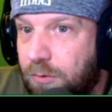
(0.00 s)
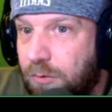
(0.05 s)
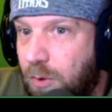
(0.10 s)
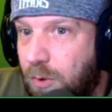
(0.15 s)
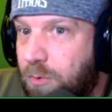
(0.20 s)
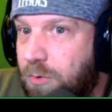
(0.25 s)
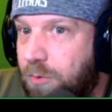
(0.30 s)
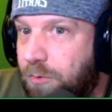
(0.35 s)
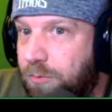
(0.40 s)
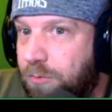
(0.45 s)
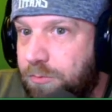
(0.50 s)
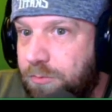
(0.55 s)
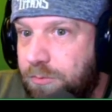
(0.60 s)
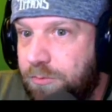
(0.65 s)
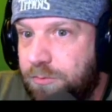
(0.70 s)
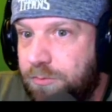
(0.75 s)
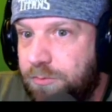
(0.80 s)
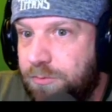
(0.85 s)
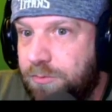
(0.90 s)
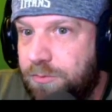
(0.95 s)
you're local
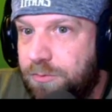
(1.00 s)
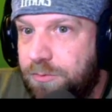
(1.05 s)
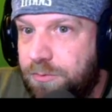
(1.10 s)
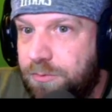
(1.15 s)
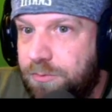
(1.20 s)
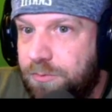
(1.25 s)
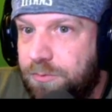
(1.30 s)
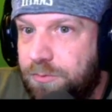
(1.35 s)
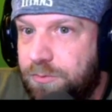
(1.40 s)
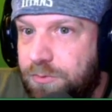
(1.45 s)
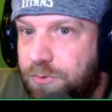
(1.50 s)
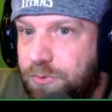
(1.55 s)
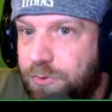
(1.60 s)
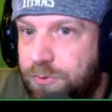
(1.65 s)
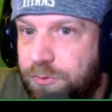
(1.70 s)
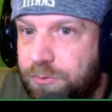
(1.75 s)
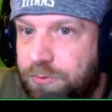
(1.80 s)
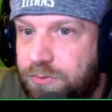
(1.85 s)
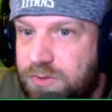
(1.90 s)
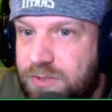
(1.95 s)

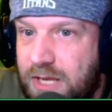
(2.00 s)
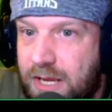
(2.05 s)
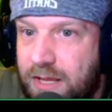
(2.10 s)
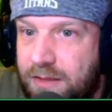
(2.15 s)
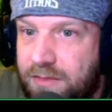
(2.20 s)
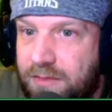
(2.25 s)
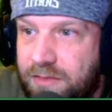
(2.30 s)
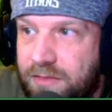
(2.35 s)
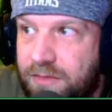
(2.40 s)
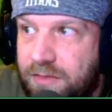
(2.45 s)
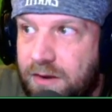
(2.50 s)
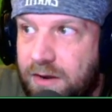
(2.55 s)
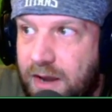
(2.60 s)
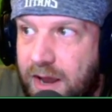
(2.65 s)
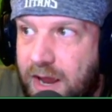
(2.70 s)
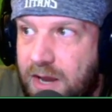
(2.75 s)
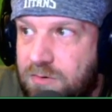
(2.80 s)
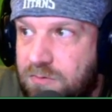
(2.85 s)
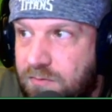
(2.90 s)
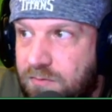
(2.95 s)
to, say, the
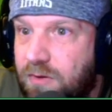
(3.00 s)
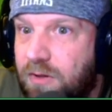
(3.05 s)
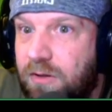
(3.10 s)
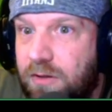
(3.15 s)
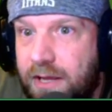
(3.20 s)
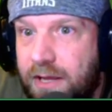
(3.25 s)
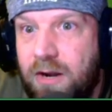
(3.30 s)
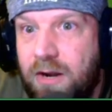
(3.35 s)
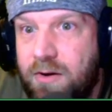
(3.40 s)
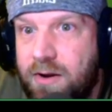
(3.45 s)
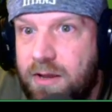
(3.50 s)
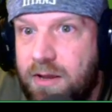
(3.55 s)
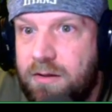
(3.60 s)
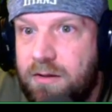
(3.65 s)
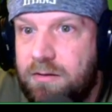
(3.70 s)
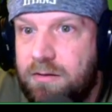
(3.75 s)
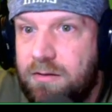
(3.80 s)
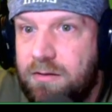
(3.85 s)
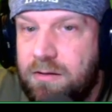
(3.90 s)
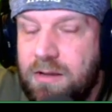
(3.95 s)
Nashville
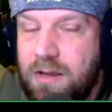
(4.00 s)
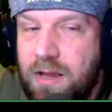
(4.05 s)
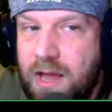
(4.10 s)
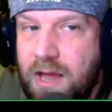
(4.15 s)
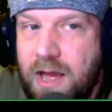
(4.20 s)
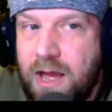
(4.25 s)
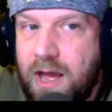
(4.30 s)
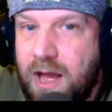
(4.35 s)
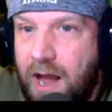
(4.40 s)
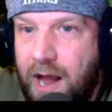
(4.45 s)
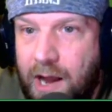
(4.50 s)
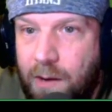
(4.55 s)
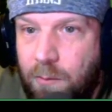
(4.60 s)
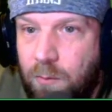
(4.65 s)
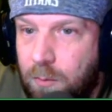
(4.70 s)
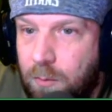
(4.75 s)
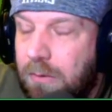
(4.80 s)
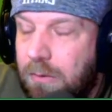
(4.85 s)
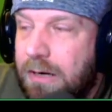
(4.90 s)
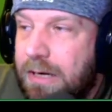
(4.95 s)
area, I
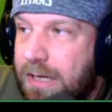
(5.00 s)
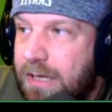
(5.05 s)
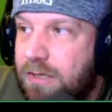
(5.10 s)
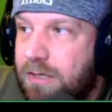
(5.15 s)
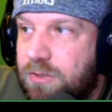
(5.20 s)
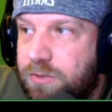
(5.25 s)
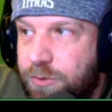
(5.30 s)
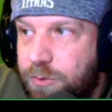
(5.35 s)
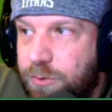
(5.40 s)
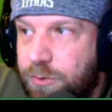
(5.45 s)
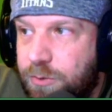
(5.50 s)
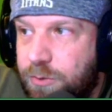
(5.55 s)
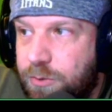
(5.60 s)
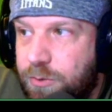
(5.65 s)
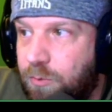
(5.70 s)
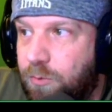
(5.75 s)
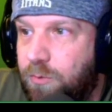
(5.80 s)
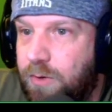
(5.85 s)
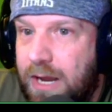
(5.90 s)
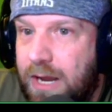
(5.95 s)
will bring it to
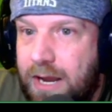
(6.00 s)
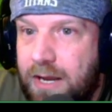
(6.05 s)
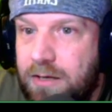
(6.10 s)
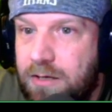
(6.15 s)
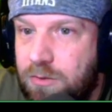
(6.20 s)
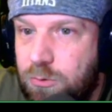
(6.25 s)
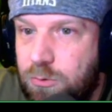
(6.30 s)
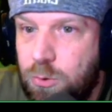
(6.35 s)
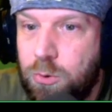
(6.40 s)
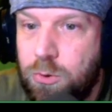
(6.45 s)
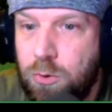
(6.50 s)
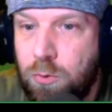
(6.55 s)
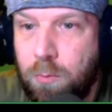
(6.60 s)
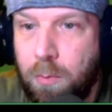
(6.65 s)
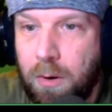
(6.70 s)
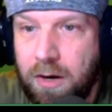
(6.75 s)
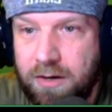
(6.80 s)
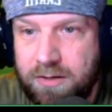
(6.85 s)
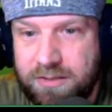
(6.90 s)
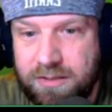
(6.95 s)
you, hand it to you
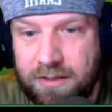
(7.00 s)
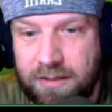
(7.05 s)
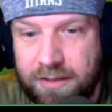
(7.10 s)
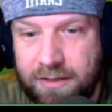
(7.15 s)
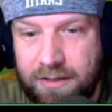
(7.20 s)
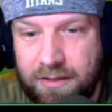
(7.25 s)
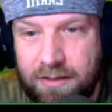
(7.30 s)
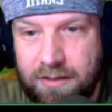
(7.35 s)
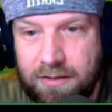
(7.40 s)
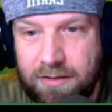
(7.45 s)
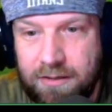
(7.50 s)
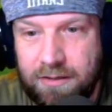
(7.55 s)
personally.